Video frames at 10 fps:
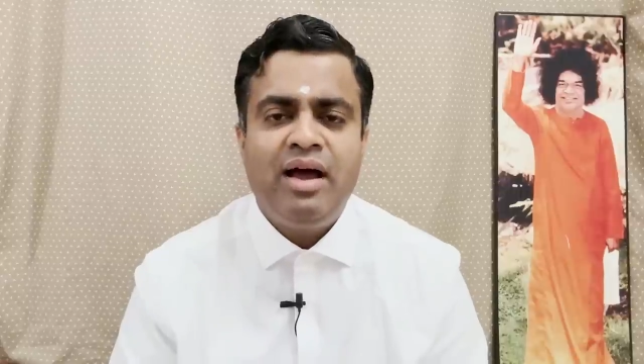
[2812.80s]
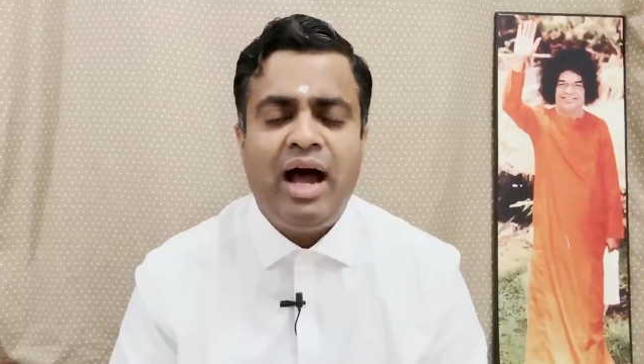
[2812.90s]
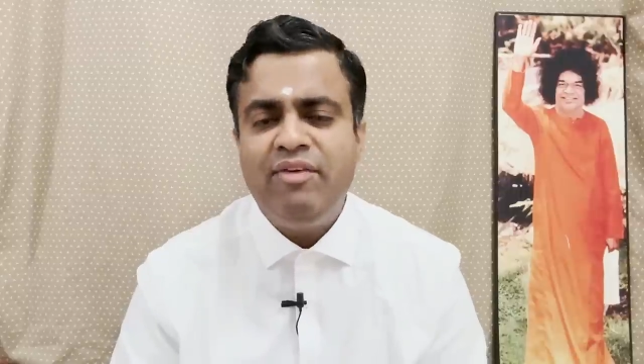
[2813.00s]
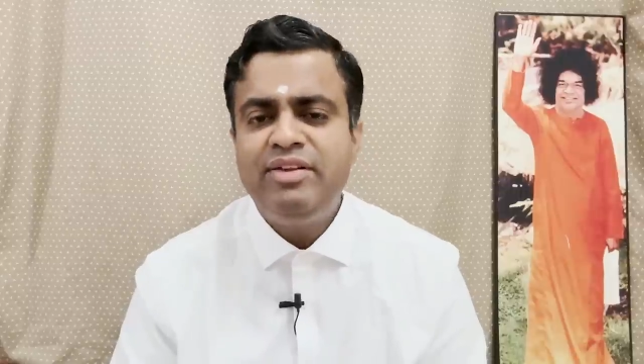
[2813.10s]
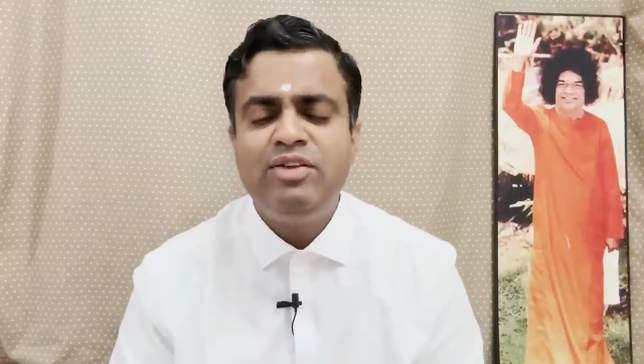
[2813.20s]

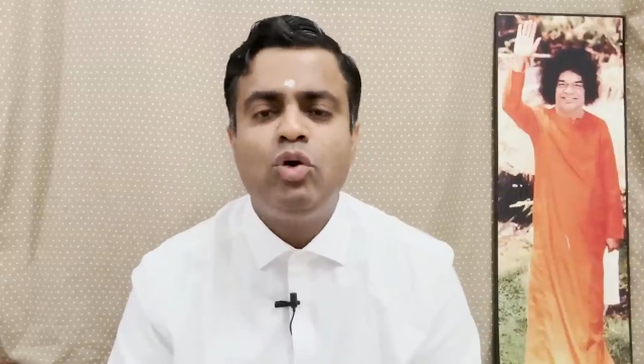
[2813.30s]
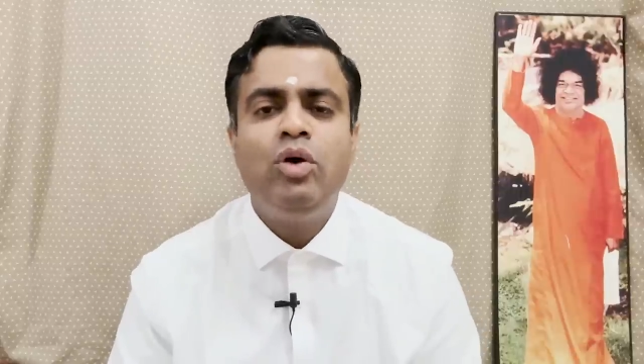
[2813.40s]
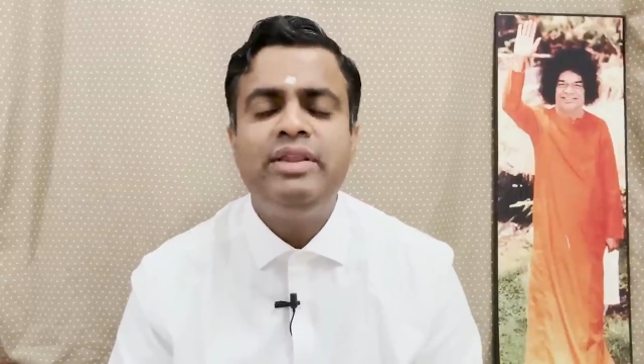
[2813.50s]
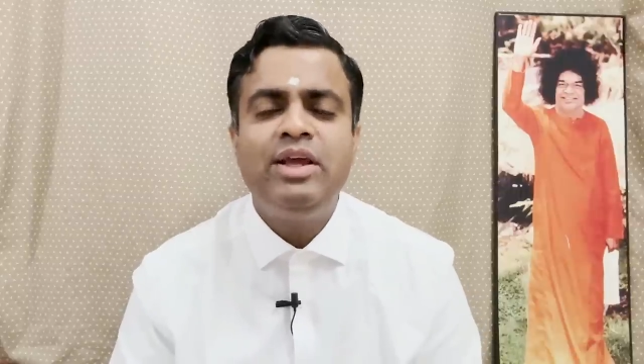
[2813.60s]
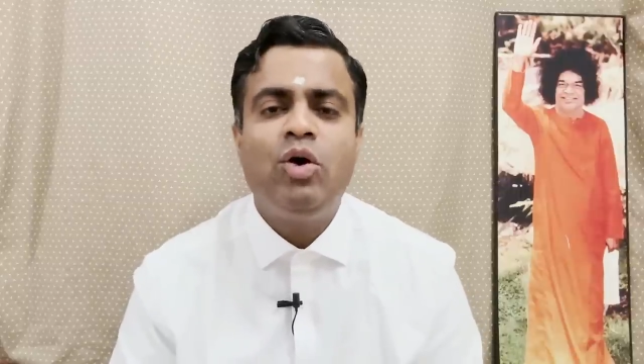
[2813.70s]
After this
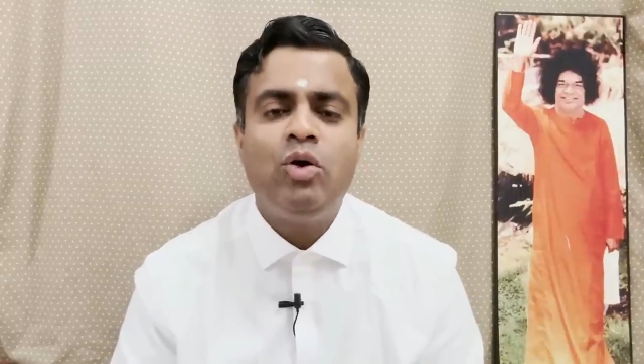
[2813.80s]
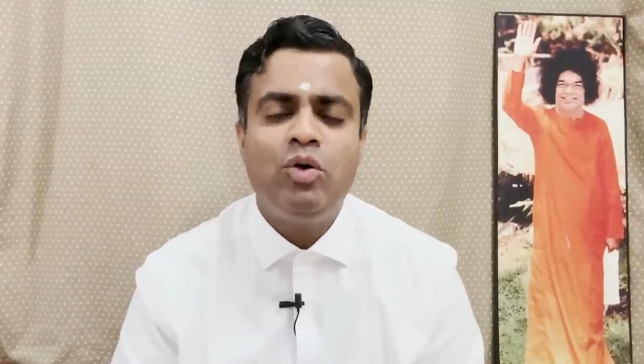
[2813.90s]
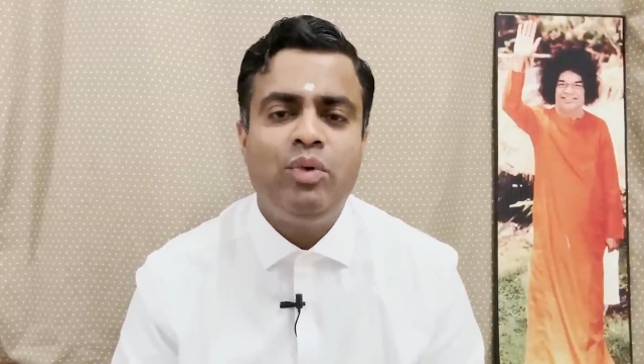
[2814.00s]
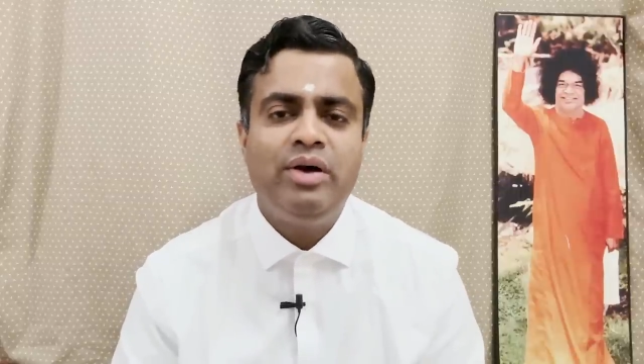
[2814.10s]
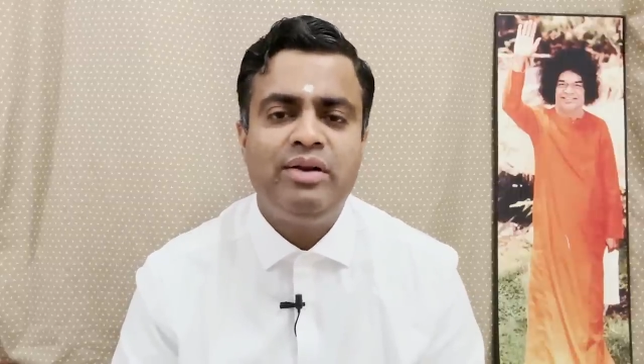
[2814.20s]
whole thing got
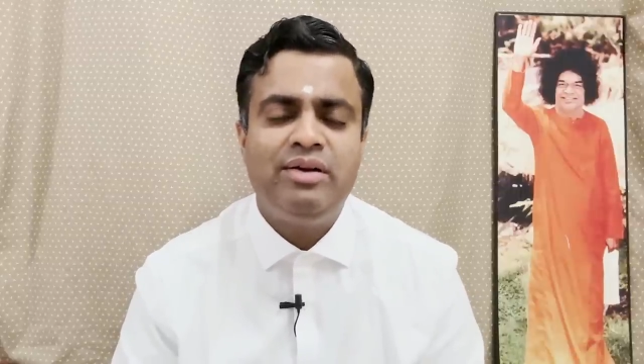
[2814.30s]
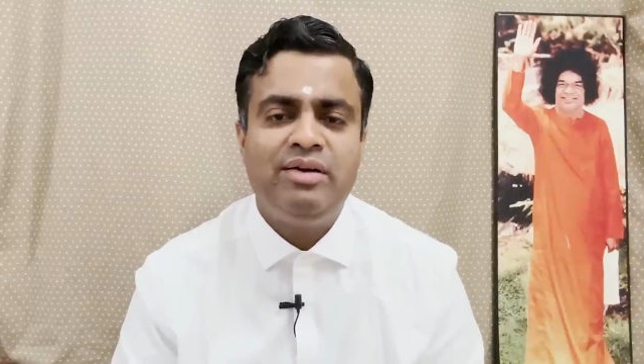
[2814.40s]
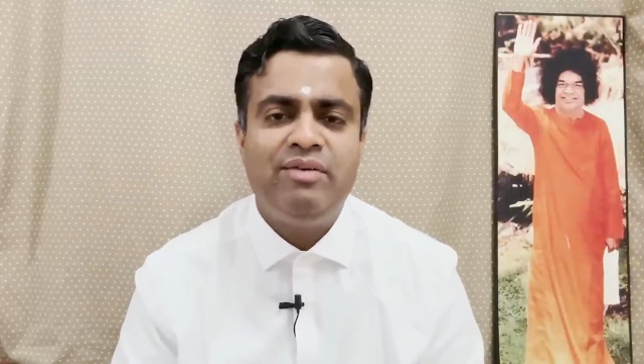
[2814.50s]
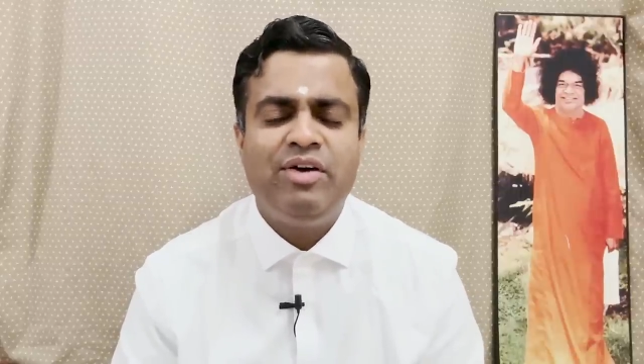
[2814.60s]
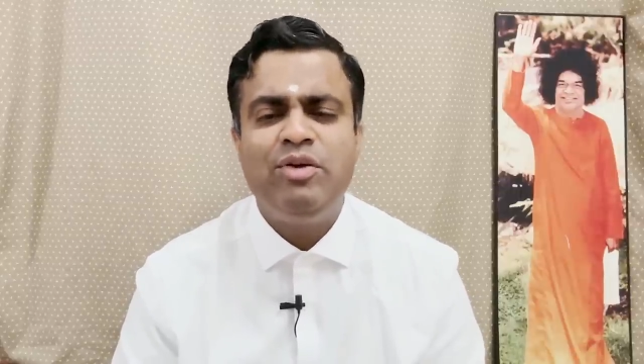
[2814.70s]
over,
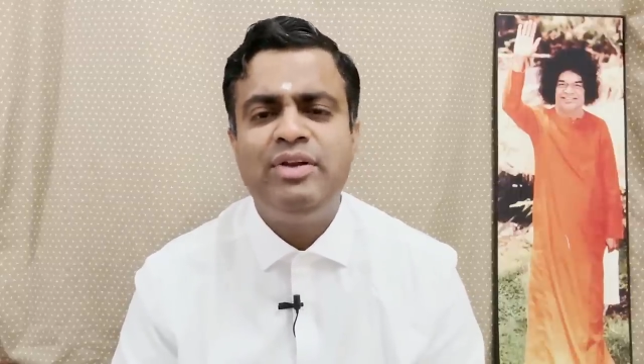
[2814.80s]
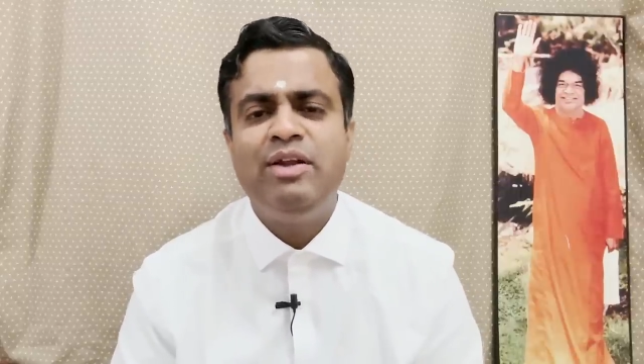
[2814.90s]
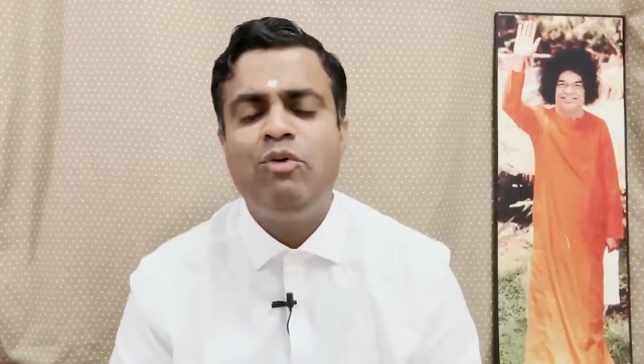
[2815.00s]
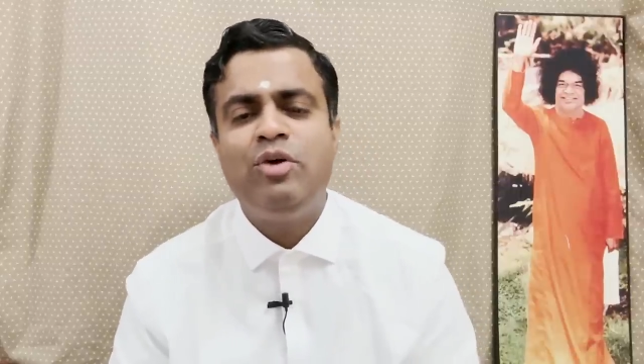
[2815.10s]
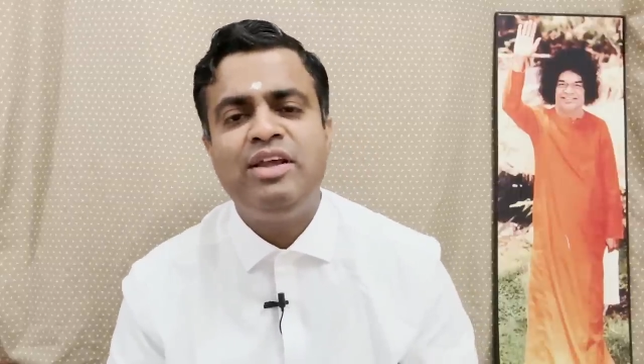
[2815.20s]
uh, one of the
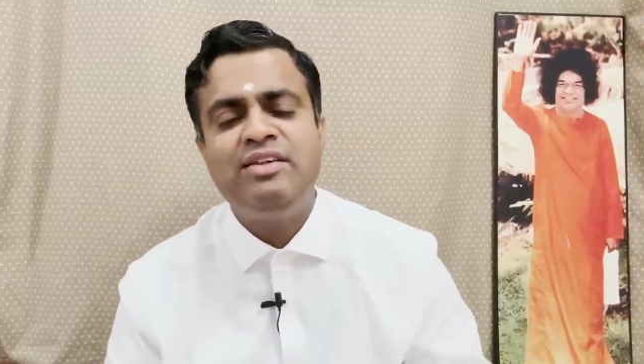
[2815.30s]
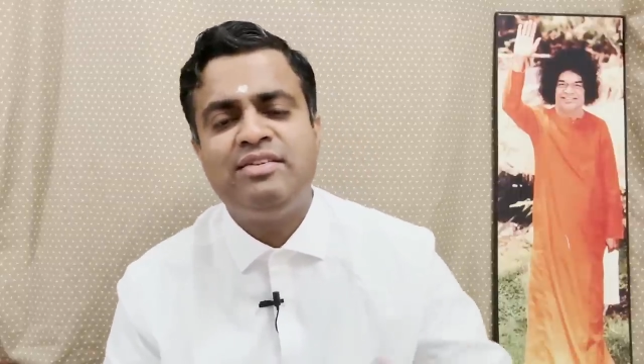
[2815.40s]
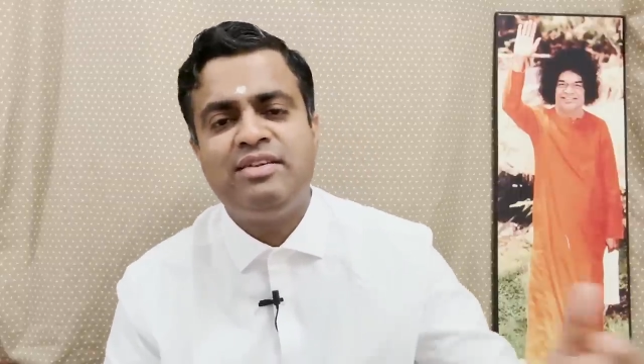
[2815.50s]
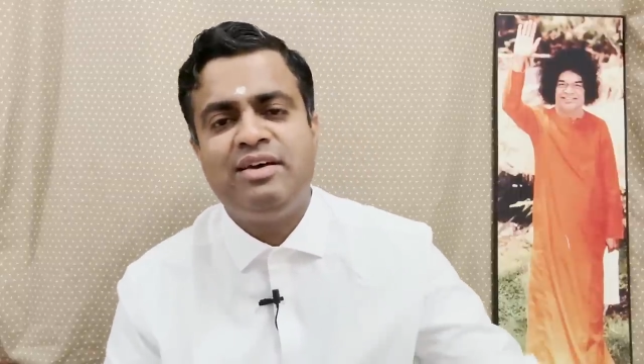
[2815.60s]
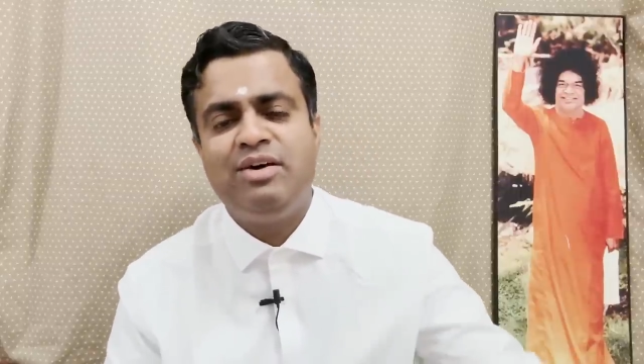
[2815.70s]

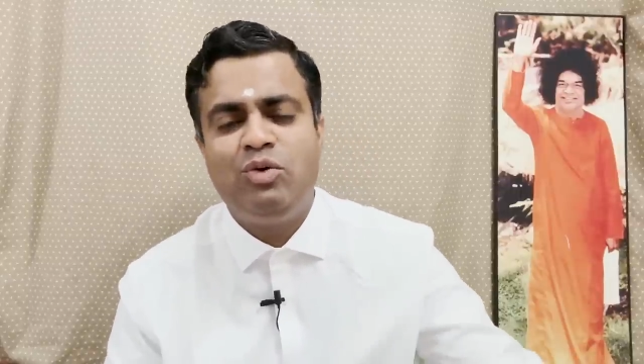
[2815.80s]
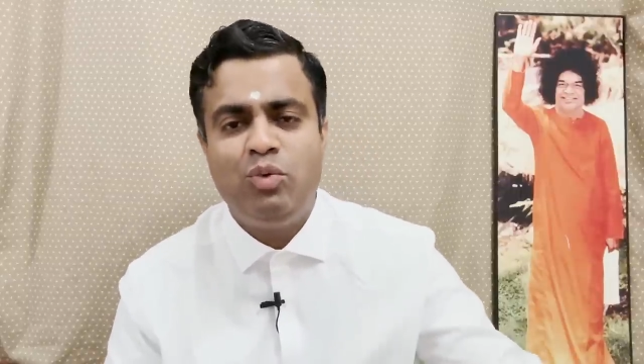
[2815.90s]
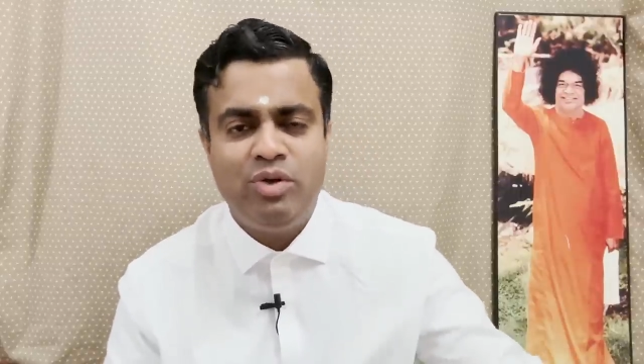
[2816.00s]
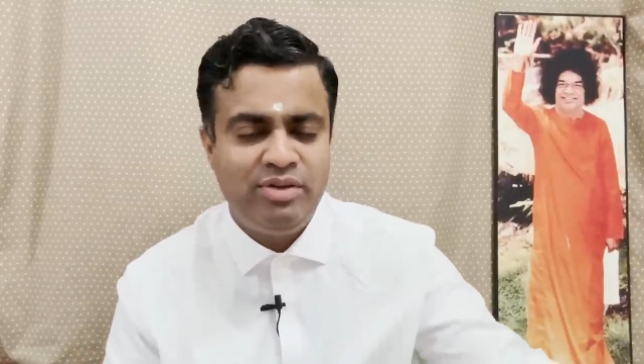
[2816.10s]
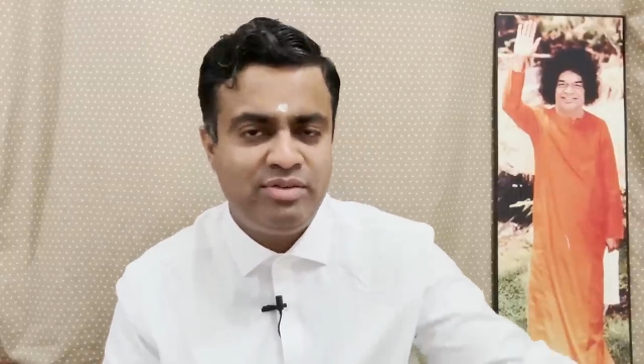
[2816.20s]
devotees uh, who
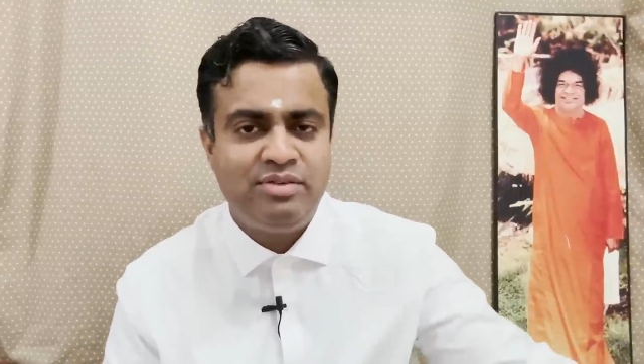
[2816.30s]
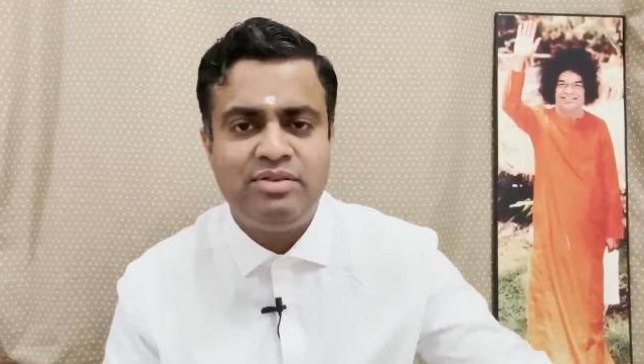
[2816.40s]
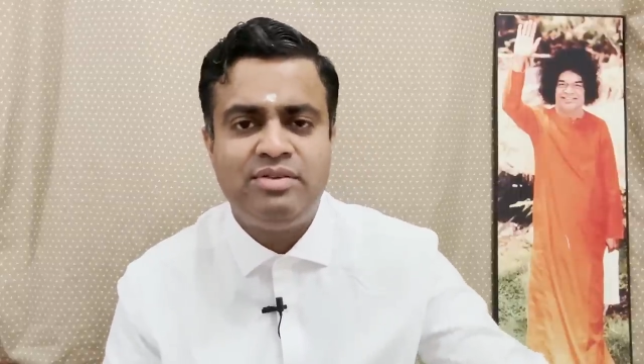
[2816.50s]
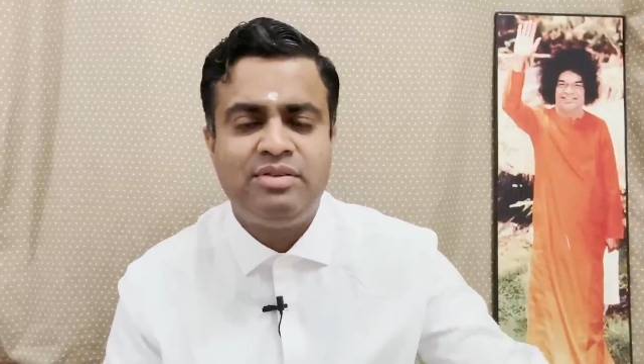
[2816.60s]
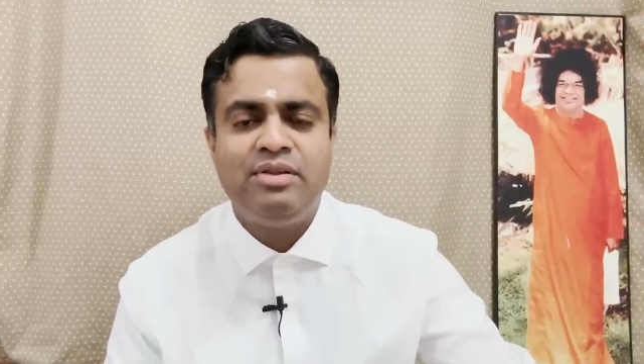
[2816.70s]
was